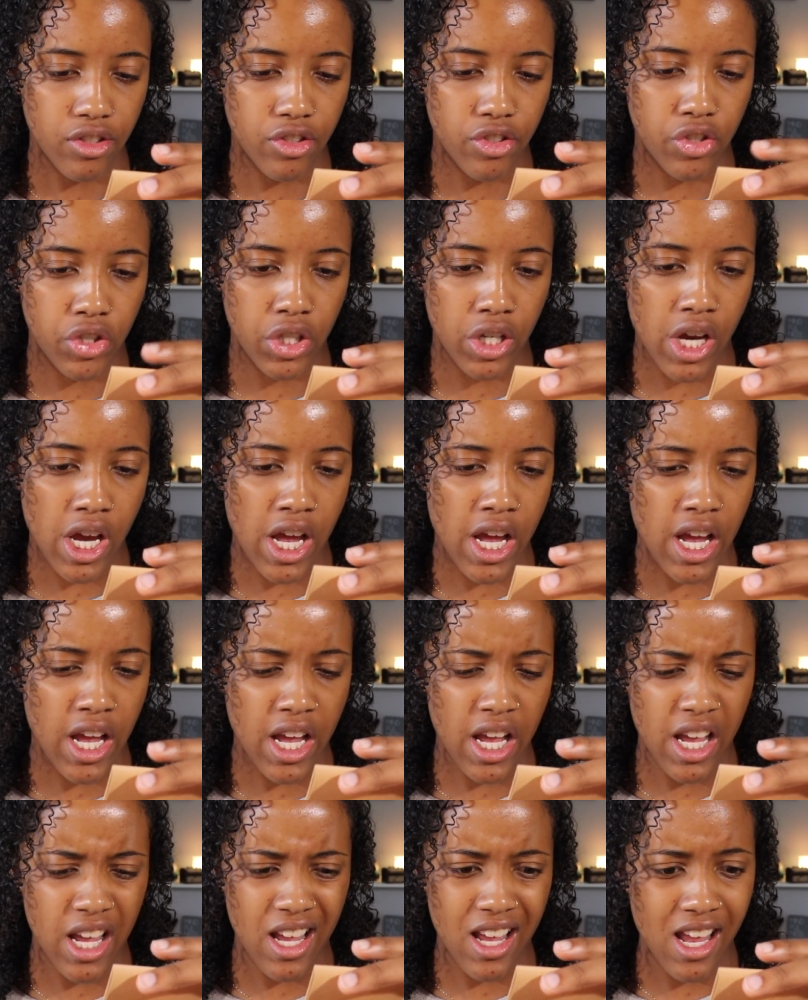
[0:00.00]

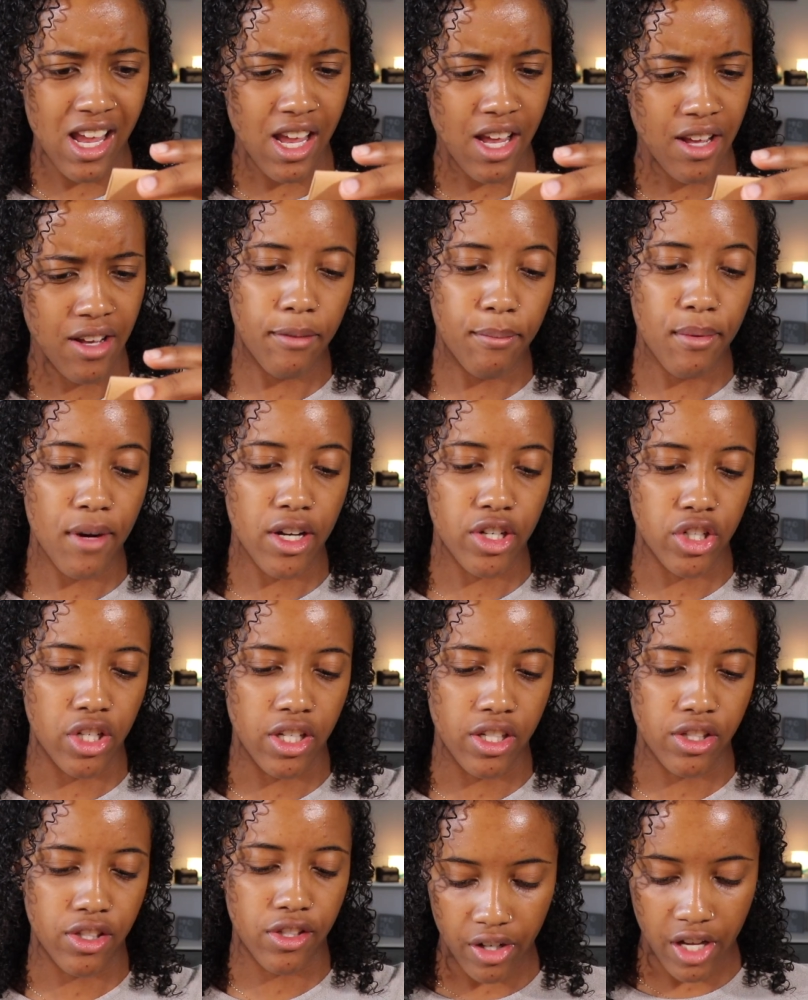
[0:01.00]
J, they're
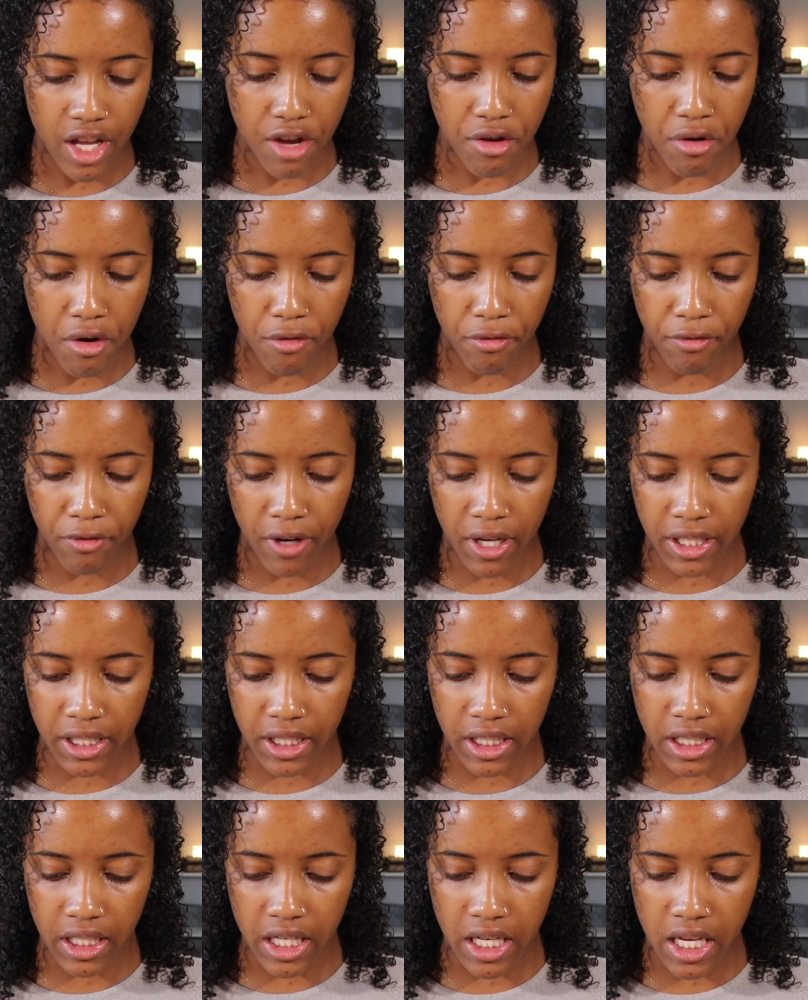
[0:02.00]
brushes. They're
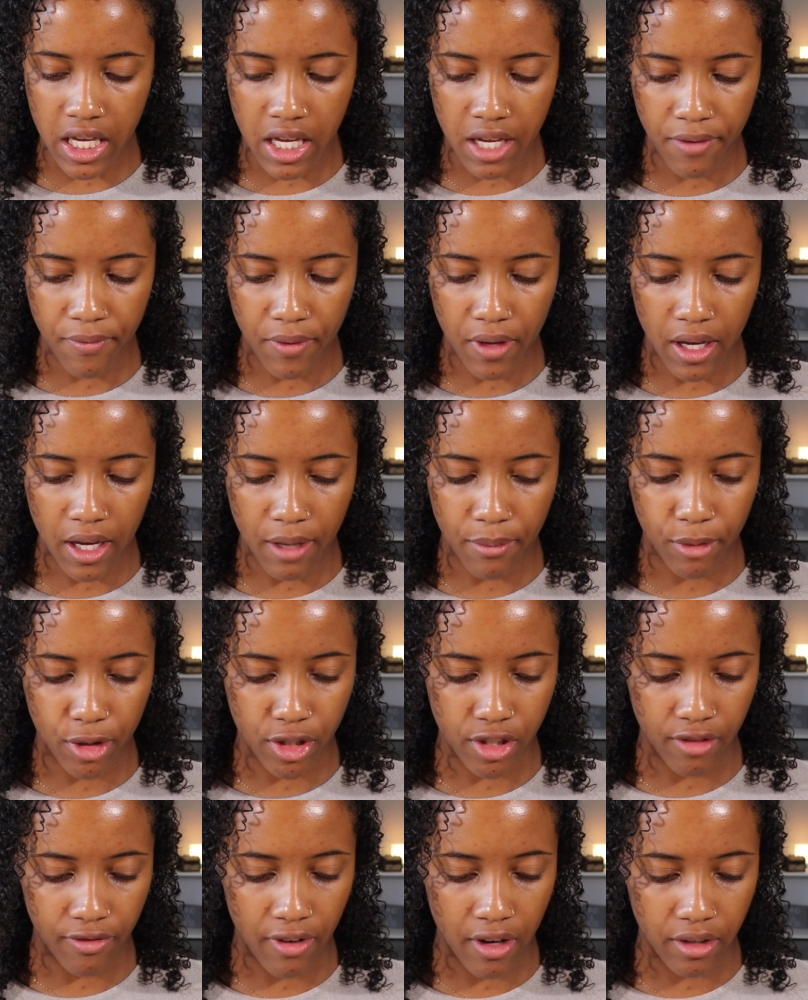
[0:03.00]
eco-friendly.
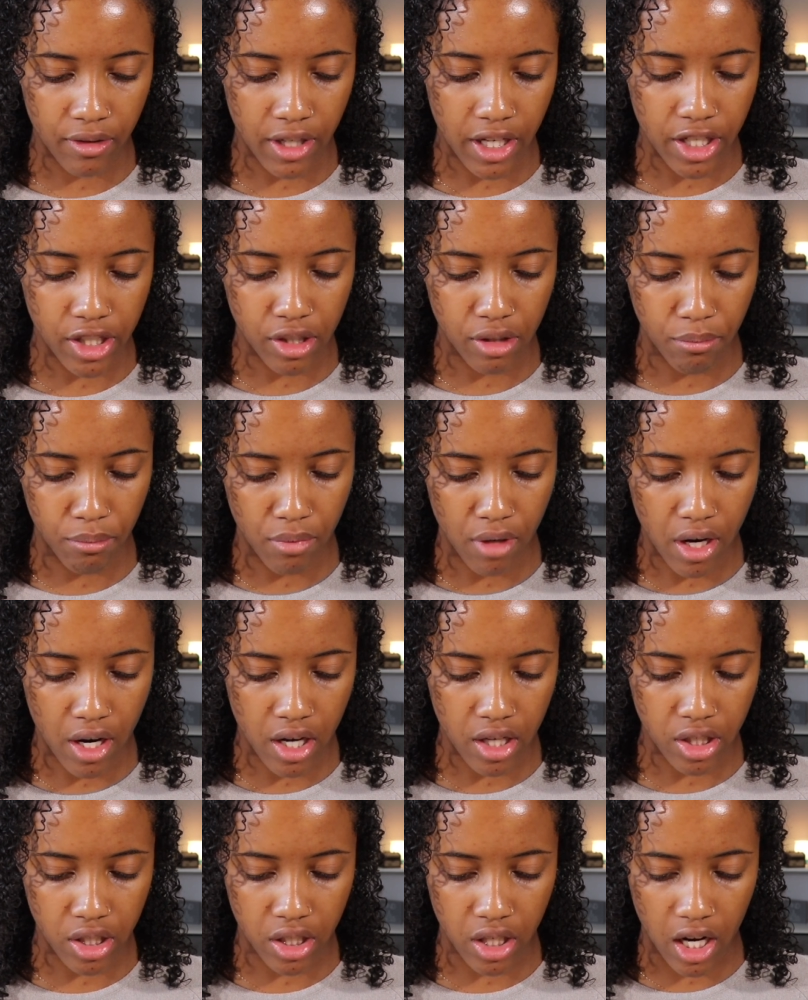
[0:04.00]
There's a foundation
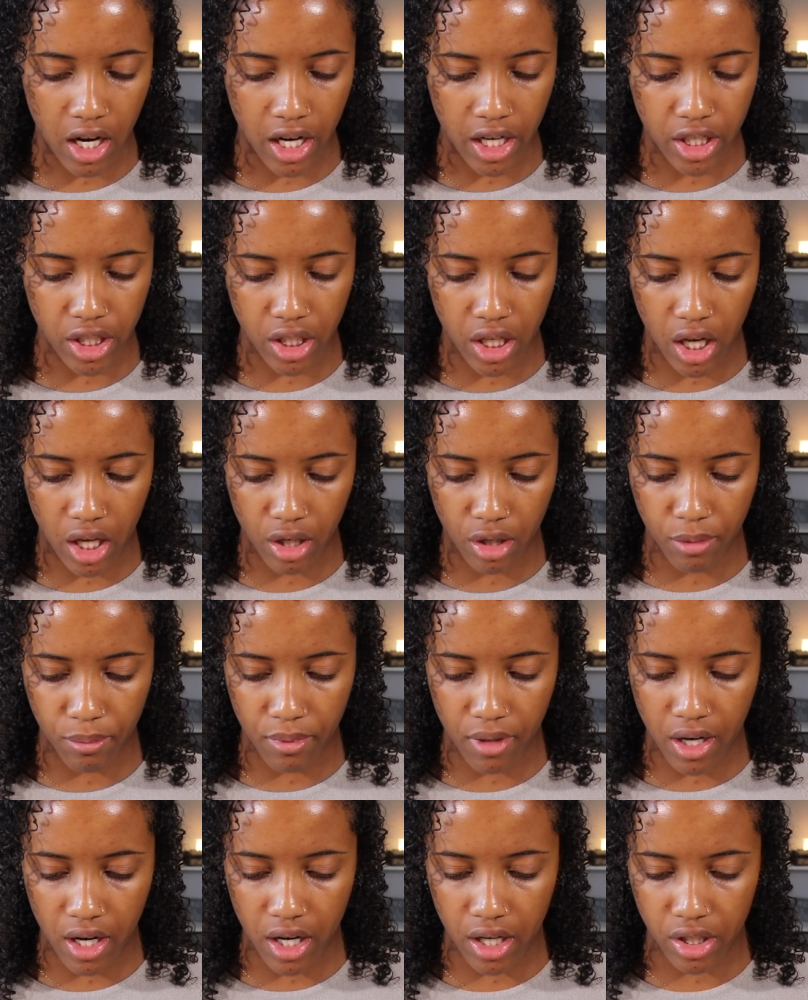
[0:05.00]
brush, eyeshadow
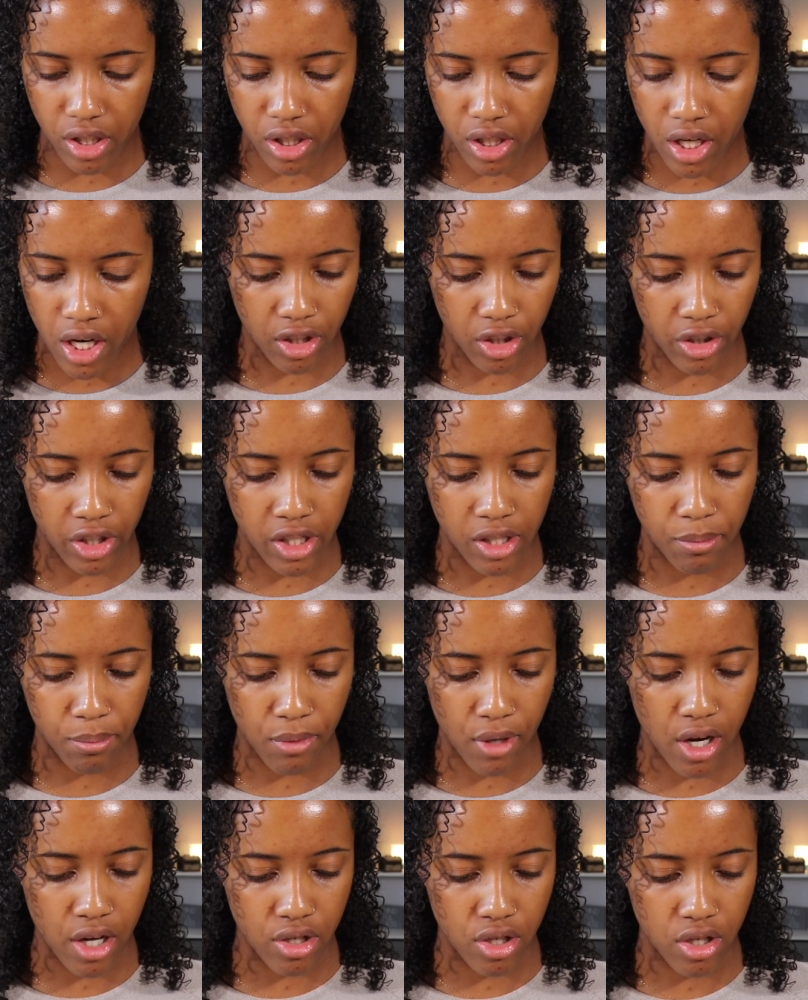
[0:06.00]
brush, a crease
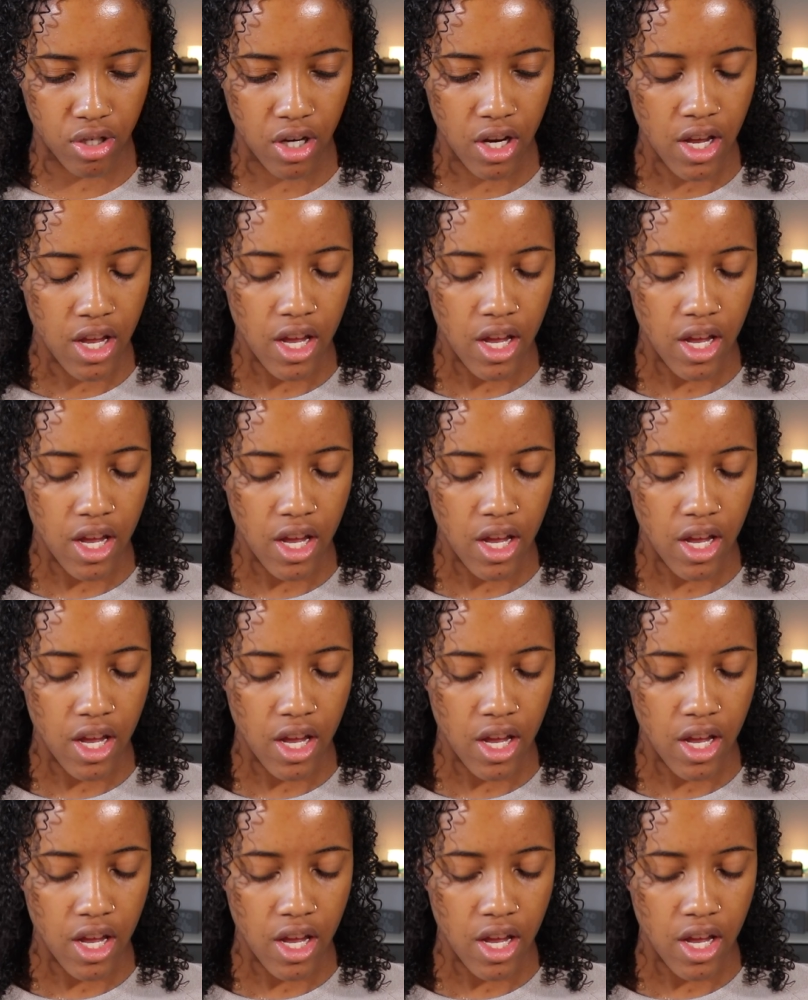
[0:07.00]
brush.